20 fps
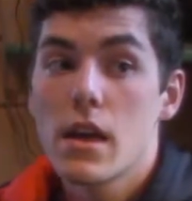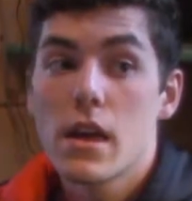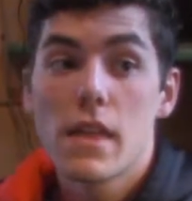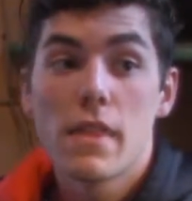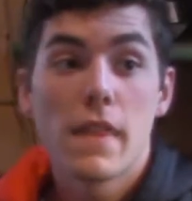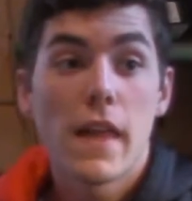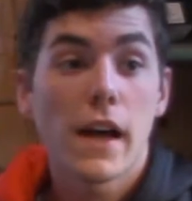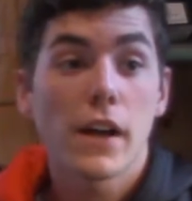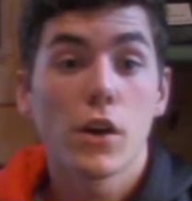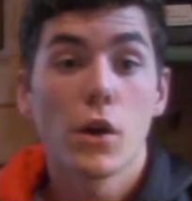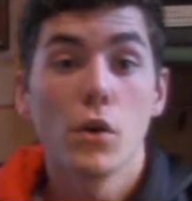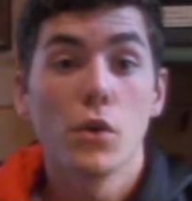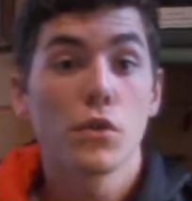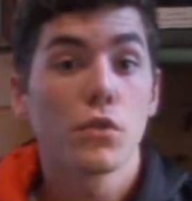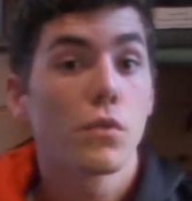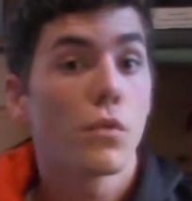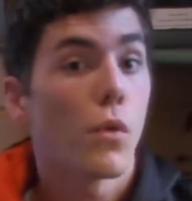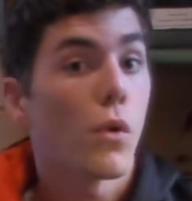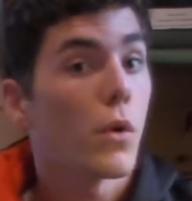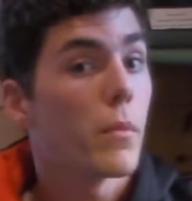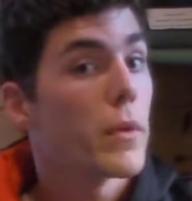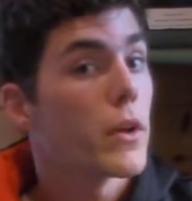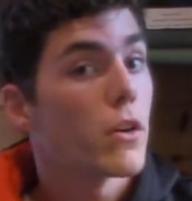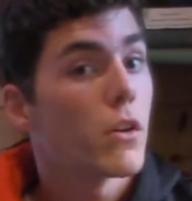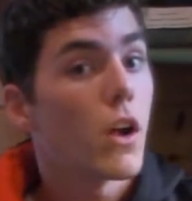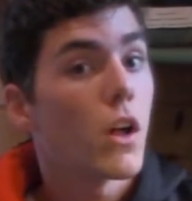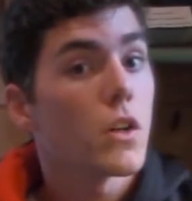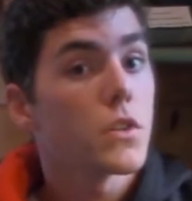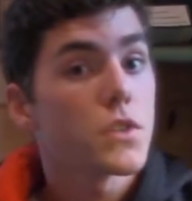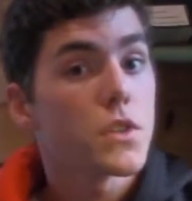That goes for
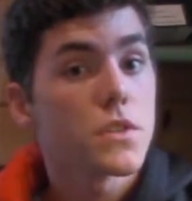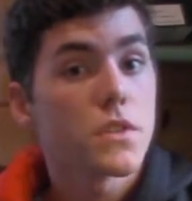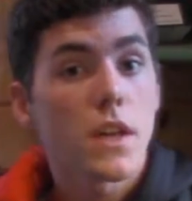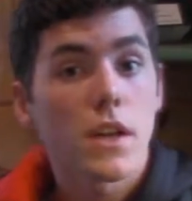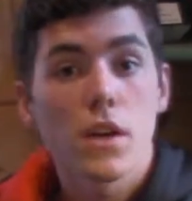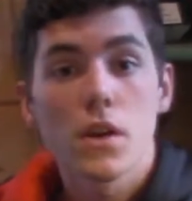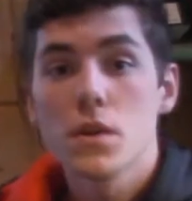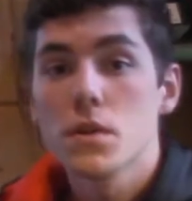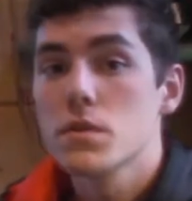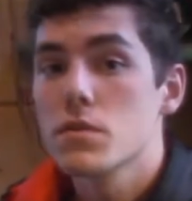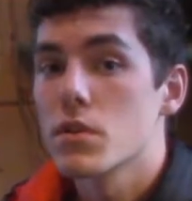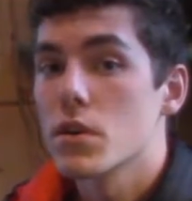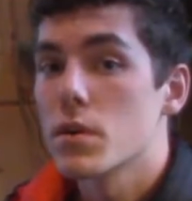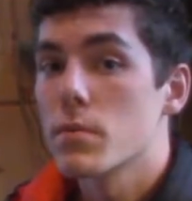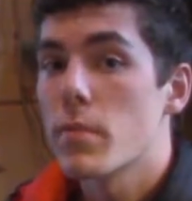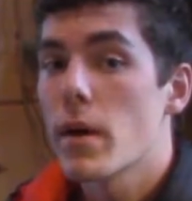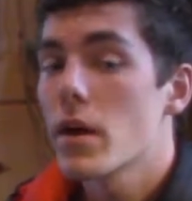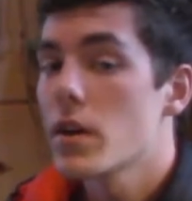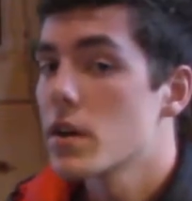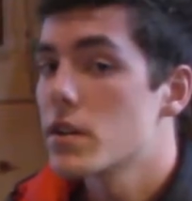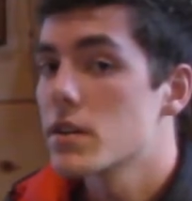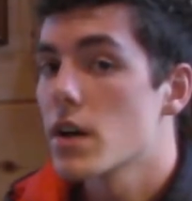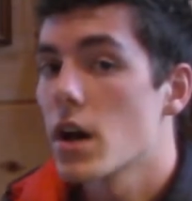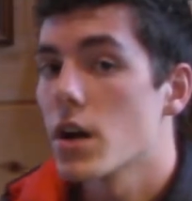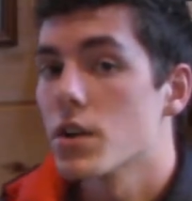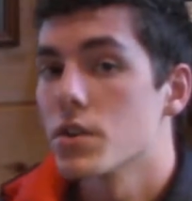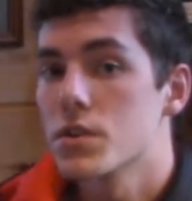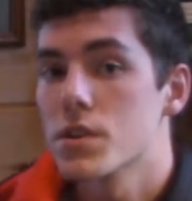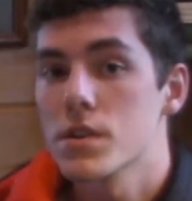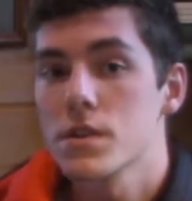mineralogists, that goes for
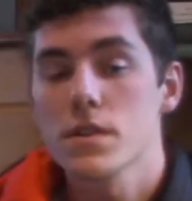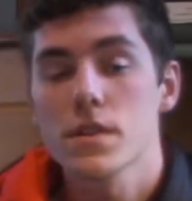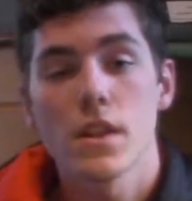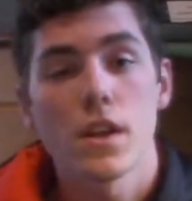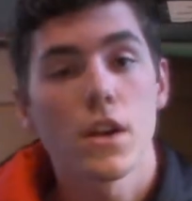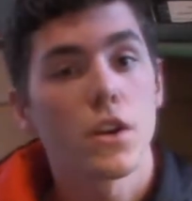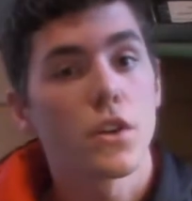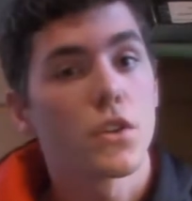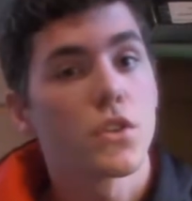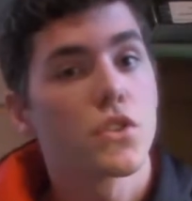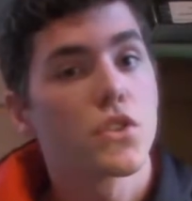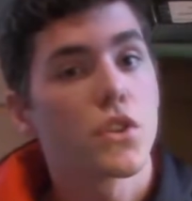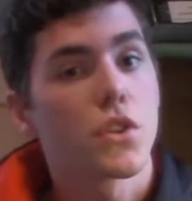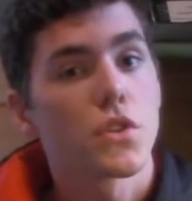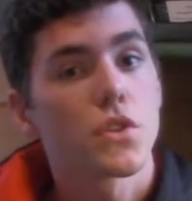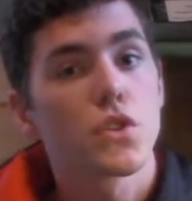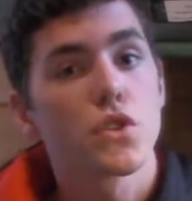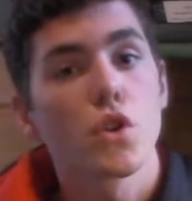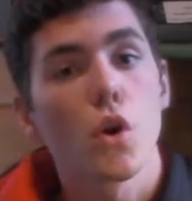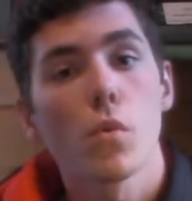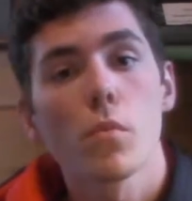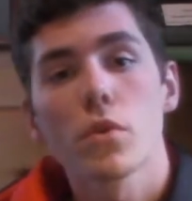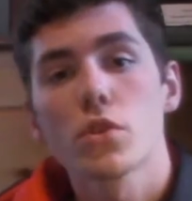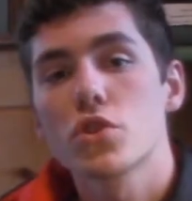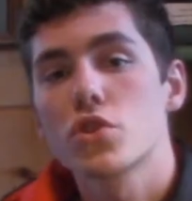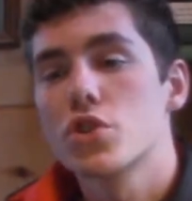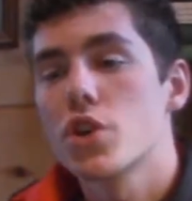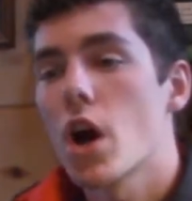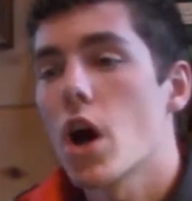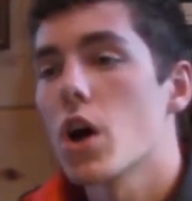paleontologists. There's just so
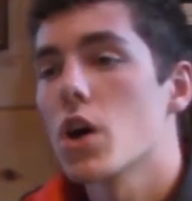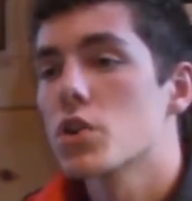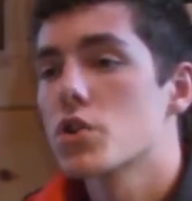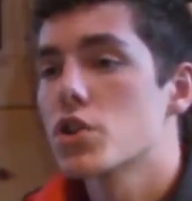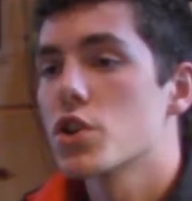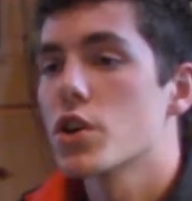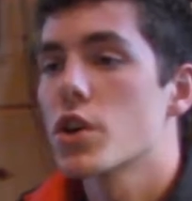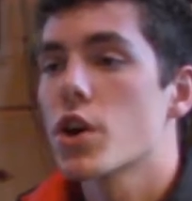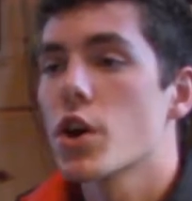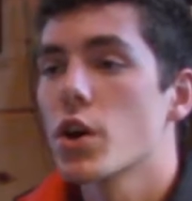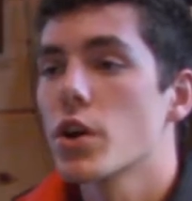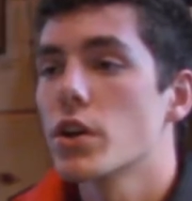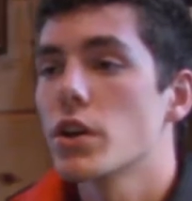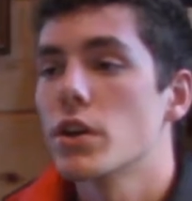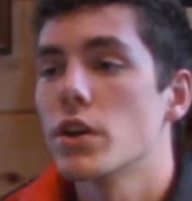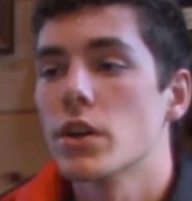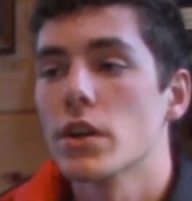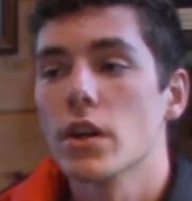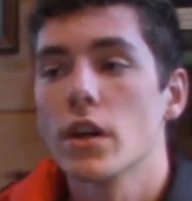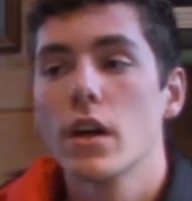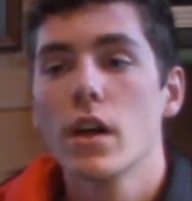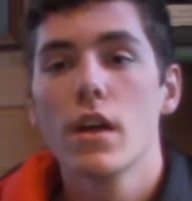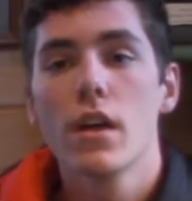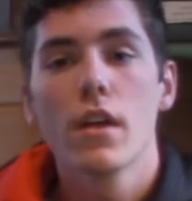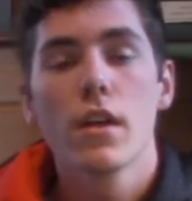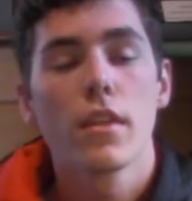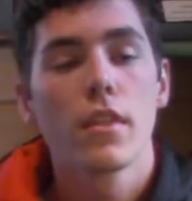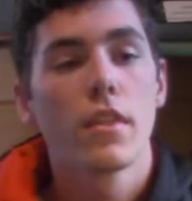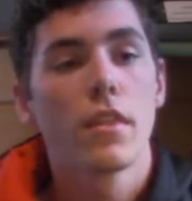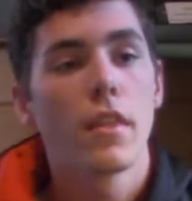much geology occurring here
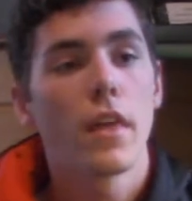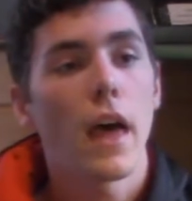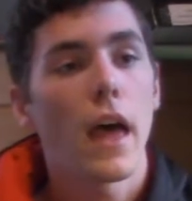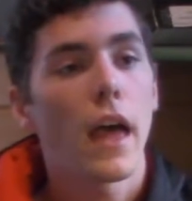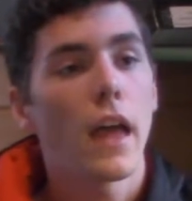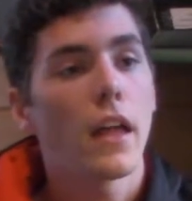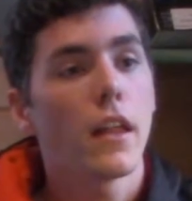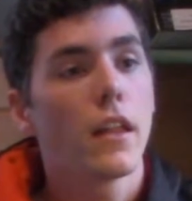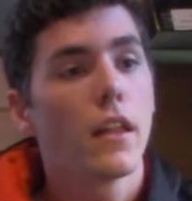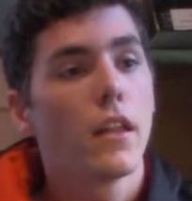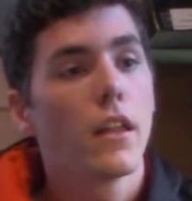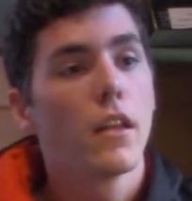that